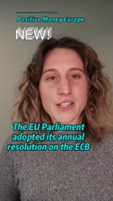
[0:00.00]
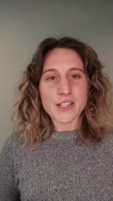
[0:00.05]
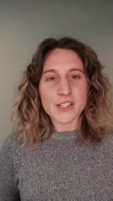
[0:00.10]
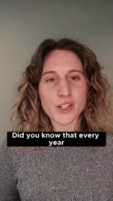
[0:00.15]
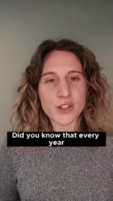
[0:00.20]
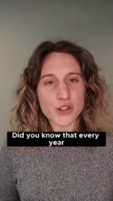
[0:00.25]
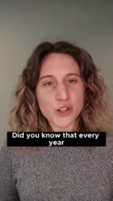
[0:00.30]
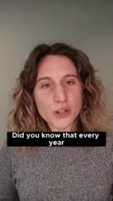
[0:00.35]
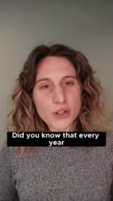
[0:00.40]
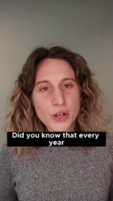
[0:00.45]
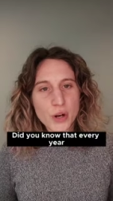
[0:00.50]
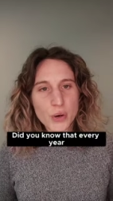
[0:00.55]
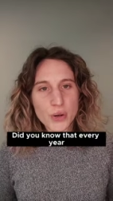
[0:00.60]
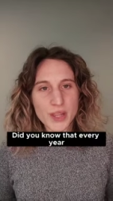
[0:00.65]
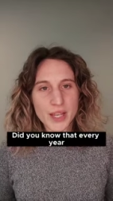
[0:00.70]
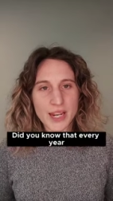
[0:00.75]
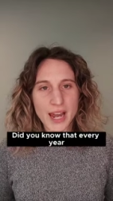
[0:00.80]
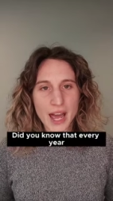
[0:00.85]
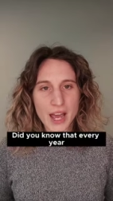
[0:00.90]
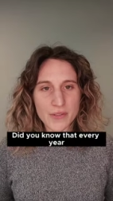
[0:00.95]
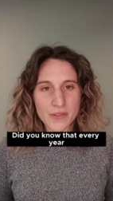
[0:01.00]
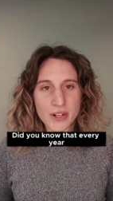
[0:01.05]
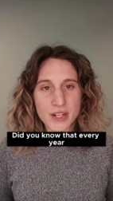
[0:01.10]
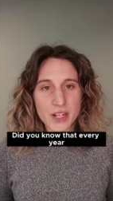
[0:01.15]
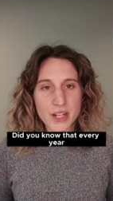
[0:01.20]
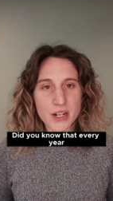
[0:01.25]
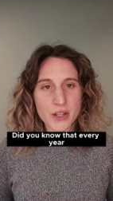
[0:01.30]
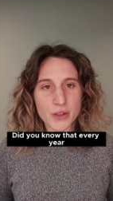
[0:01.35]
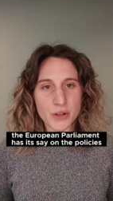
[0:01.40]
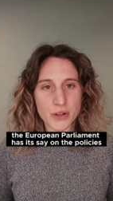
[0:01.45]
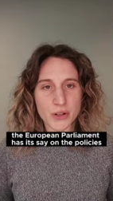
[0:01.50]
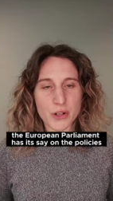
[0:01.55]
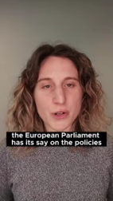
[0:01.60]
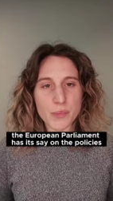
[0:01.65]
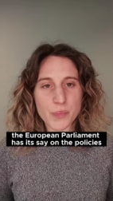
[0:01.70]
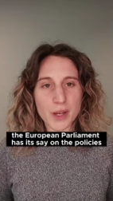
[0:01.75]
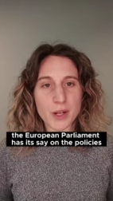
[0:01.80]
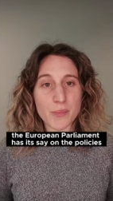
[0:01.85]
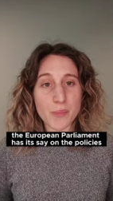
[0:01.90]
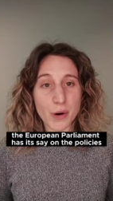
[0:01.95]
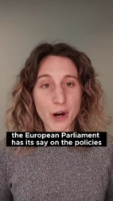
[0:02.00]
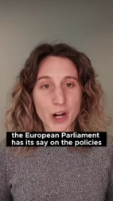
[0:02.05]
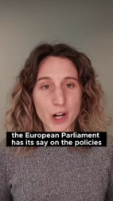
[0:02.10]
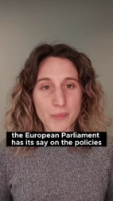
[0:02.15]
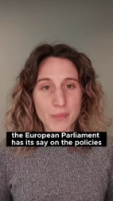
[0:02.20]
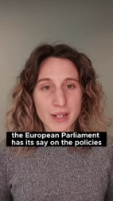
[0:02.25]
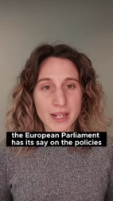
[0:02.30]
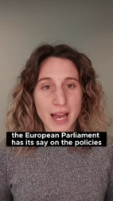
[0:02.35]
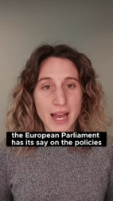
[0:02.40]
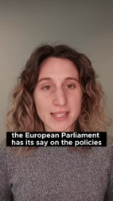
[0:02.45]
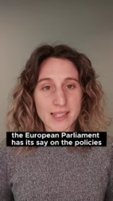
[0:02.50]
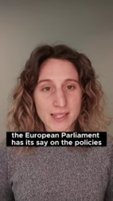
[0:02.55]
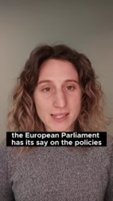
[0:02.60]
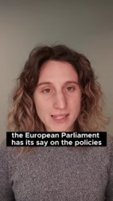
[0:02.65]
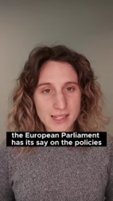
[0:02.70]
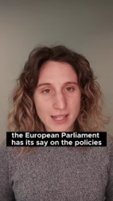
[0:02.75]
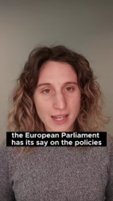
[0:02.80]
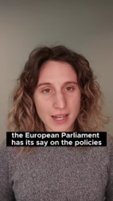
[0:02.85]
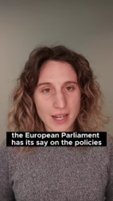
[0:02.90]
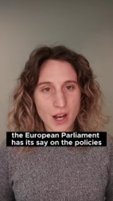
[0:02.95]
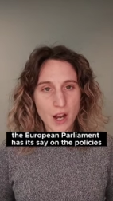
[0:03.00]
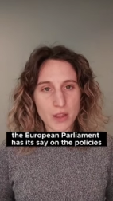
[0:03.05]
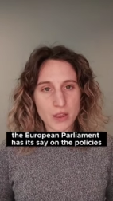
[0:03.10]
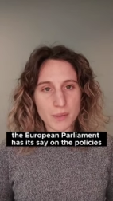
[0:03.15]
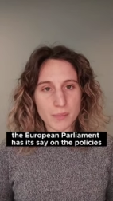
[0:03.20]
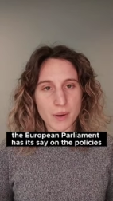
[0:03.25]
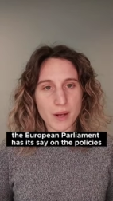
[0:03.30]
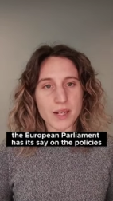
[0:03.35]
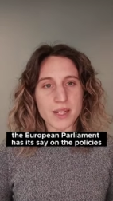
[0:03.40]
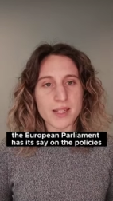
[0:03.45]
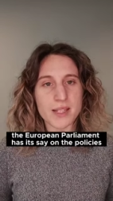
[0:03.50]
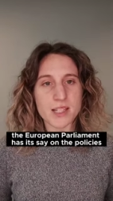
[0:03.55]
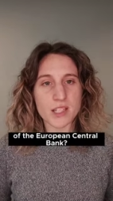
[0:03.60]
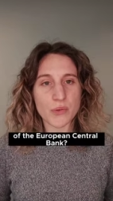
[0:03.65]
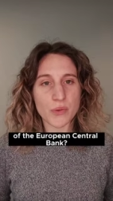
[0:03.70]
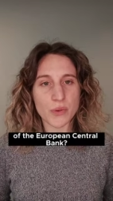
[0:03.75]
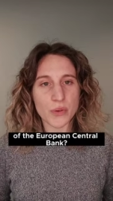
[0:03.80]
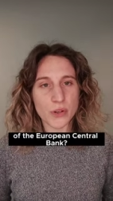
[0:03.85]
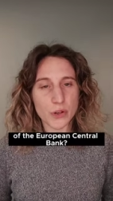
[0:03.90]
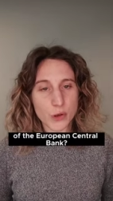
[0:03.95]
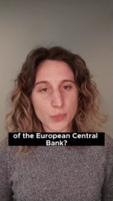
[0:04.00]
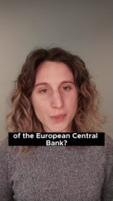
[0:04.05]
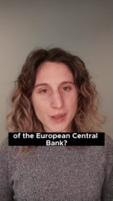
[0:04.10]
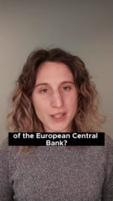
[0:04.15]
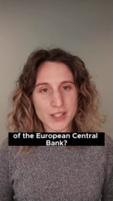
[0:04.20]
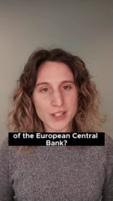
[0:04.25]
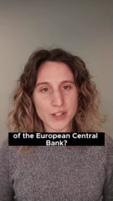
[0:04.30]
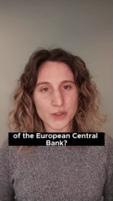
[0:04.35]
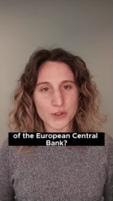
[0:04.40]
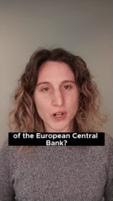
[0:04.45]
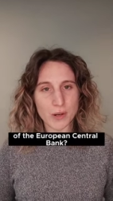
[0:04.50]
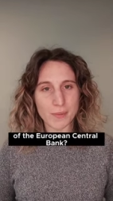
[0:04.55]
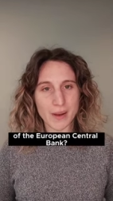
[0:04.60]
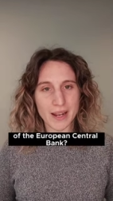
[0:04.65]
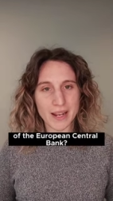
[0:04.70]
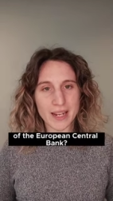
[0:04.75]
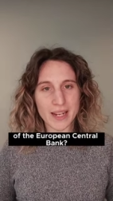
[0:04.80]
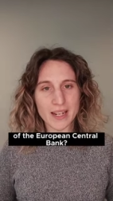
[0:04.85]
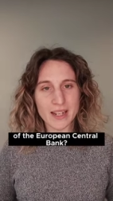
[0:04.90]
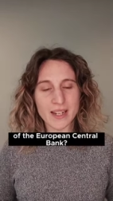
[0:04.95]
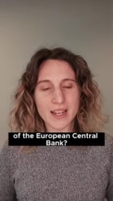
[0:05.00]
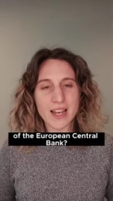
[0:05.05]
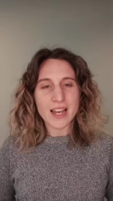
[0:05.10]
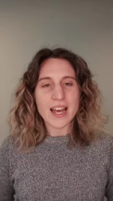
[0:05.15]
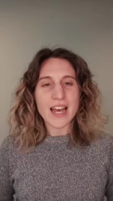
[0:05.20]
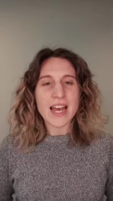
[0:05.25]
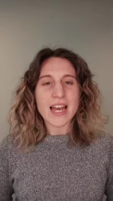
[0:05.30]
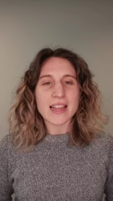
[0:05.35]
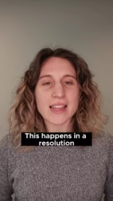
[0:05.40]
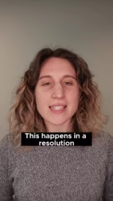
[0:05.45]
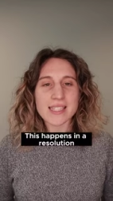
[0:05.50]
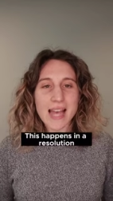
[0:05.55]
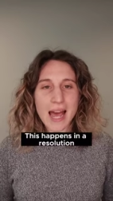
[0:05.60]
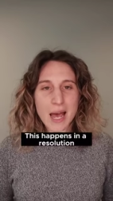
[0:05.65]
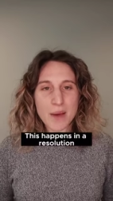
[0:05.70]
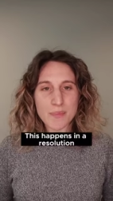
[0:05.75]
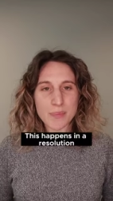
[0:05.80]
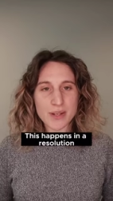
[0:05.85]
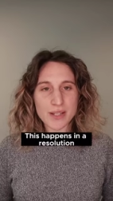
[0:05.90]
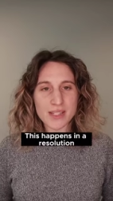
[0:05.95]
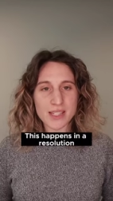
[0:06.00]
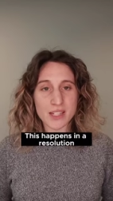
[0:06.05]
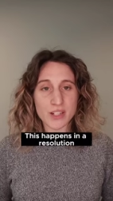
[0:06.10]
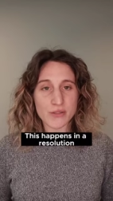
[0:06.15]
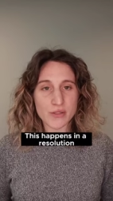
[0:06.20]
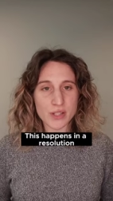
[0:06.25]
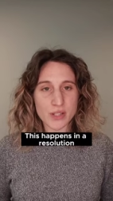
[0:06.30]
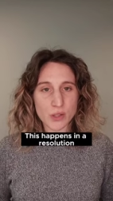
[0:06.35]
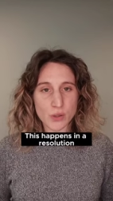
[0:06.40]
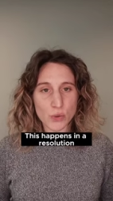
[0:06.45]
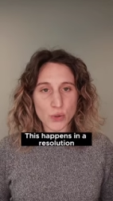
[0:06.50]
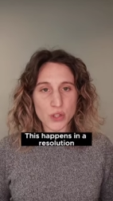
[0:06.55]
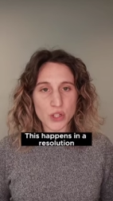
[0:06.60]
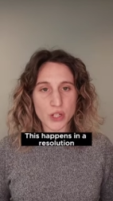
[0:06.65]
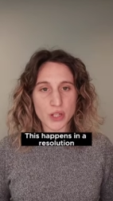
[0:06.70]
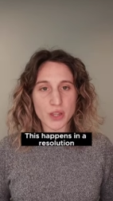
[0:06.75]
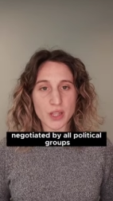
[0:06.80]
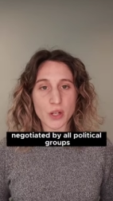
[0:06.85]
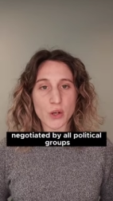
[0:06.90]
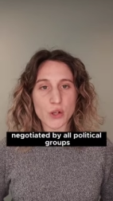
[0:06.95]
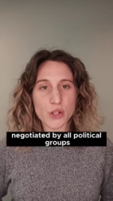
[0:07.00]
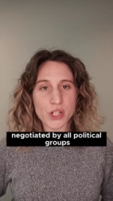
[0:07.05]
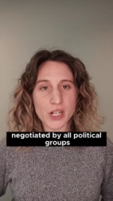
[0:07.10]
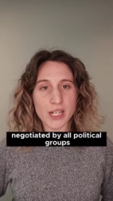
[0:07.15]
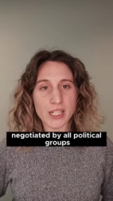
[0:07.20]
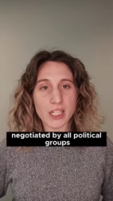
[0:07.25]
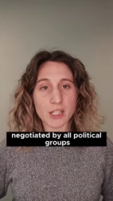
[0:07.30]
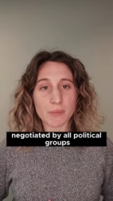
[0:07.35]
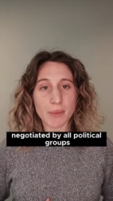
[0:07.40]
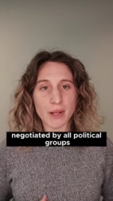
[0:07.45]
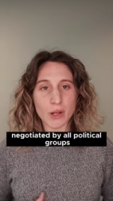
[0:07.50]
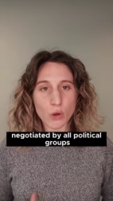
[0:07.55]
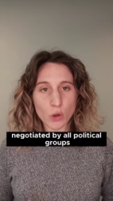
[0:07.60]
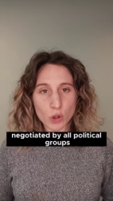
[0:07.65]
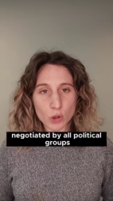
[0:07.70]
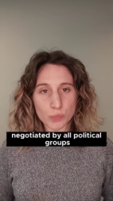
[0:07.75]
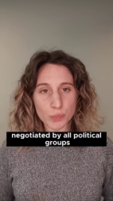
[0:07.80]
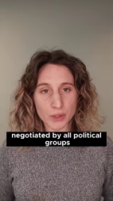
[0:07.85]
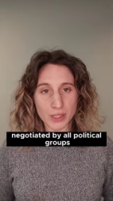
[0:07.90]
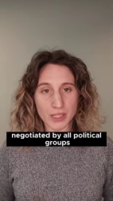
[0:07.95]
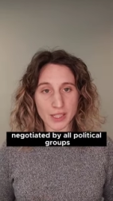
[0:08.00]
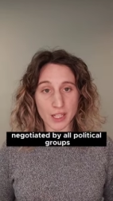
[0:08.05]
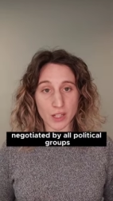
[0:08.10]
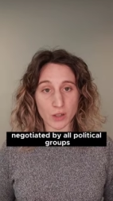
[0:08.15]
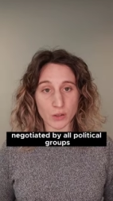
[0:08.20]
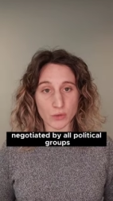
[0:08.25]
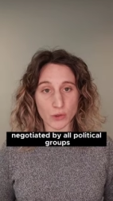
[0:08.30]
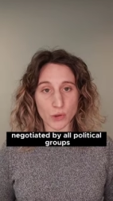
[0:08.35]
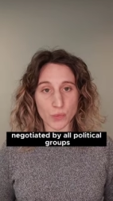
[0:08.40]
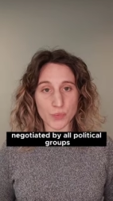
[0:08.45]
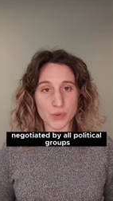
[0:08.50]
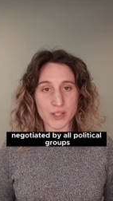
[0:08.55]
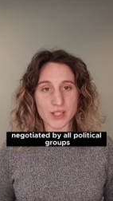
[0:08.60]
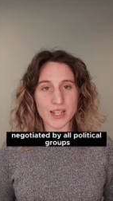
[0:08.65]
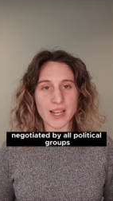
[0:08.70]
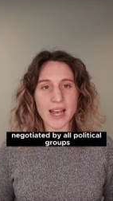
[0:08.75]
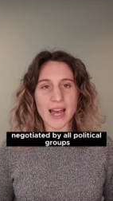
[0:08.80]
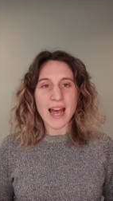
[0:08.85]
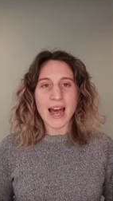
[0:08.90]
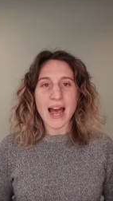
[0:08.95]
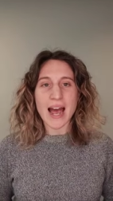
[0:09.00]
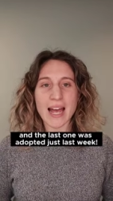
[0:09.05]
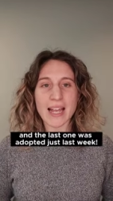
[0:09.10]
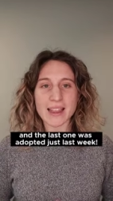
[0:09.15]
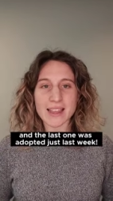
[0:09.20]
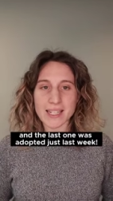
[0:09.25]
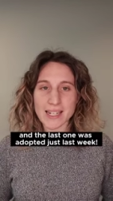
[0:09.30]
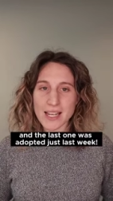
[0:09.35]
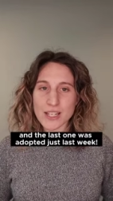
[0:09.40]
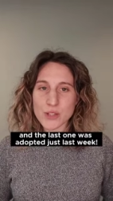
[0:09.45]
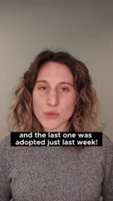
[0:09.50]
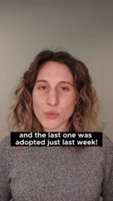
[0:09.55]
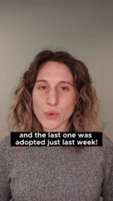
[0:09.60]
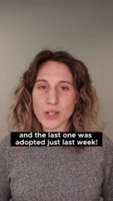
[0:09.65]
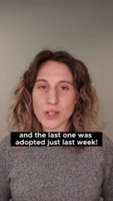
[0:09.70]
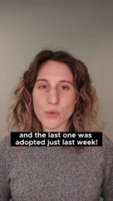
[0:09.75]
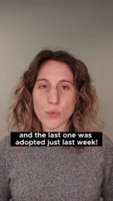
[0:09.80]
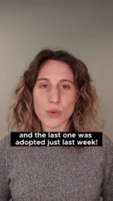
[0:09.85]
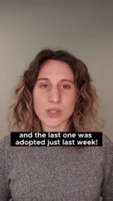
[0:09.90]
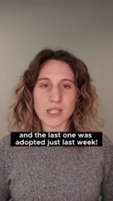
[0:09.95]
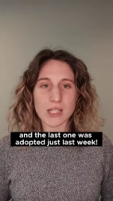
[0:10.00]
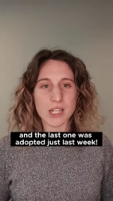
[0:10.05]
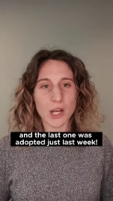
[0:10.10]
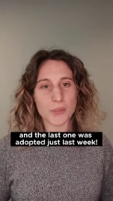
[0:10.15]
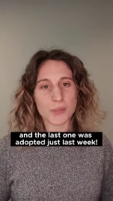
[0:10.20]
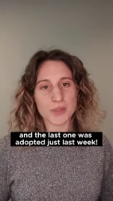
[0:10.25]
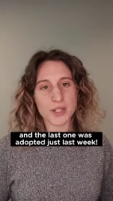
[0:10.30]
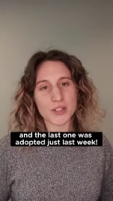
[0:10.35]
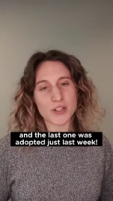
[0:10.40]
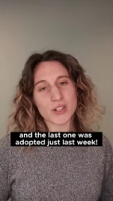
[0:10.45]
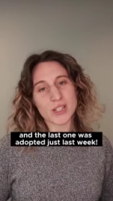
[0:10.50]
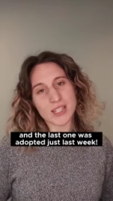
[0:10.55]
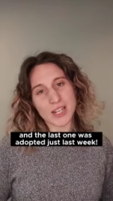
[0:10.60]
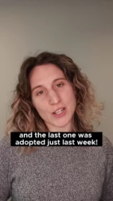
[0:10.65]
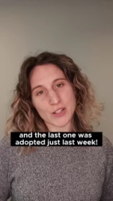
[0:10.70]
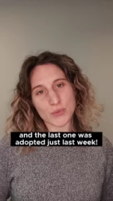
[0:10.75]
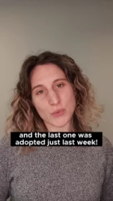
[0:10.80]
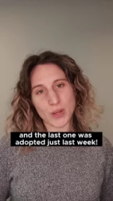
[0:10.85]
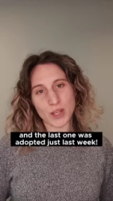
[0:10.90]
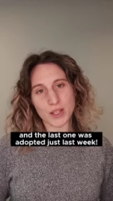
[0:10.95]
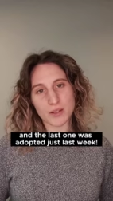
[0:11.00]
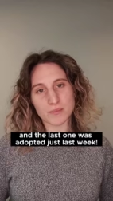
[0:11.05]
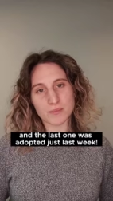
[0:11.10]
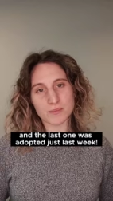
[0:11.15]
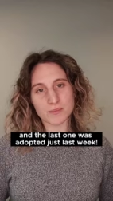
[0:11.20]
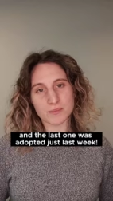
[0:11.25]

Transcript: Did you know that every year the European Parliament has its say on the policies of the European Central Bank? This happens in a resolution negotiated by all political groups, and the last one was adopted just last week.